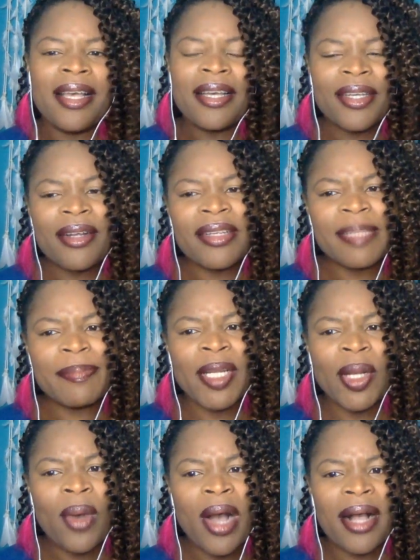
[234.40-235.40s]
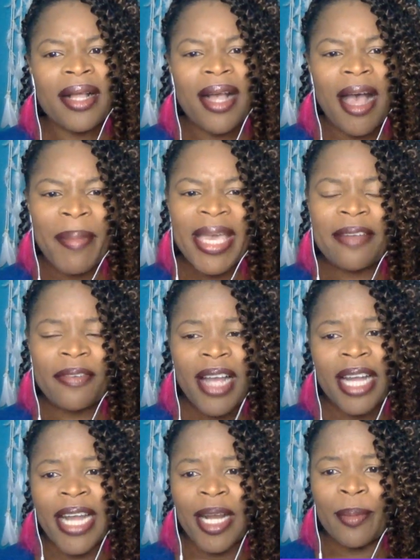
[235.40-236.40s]
Girl, it's been a while. I may have
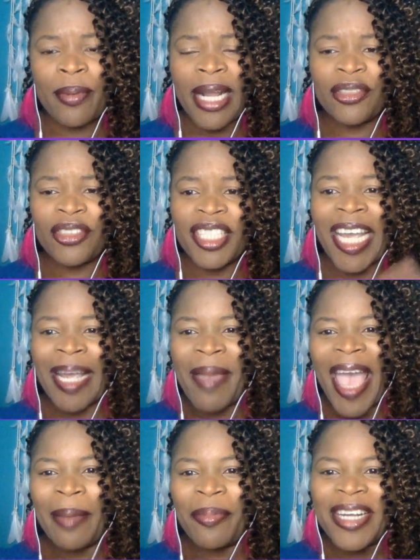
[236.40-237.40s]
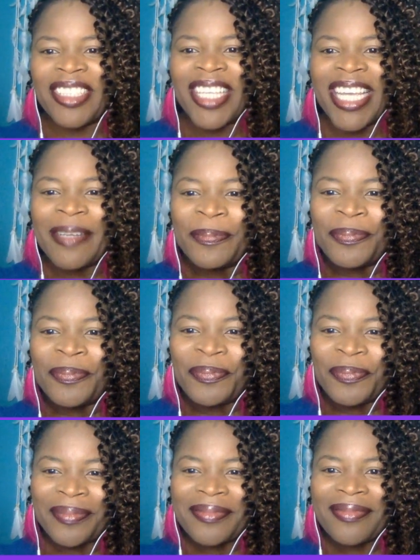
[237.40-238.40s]
forgotten how to pronounce your name. Hey, Bridget.
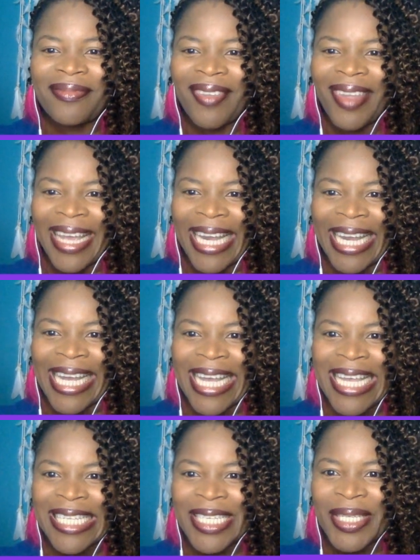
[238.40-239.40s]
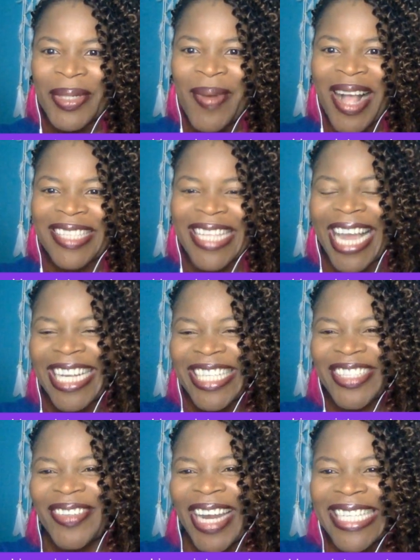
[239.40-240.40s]
And who else? Hey,
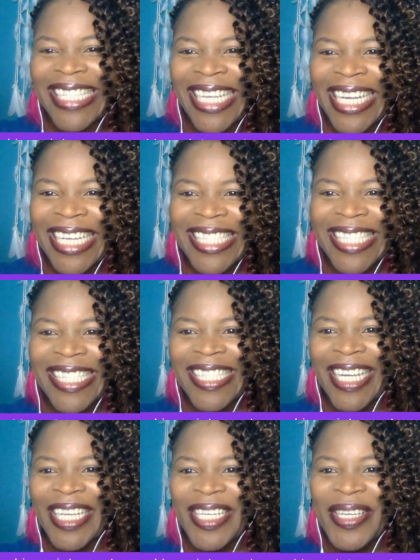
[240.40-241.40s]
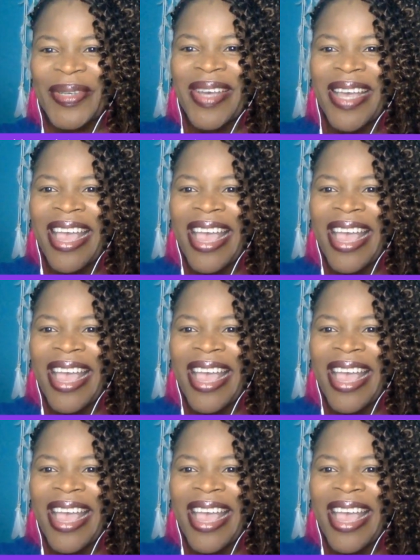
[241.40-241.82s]
Tracy, good to see you.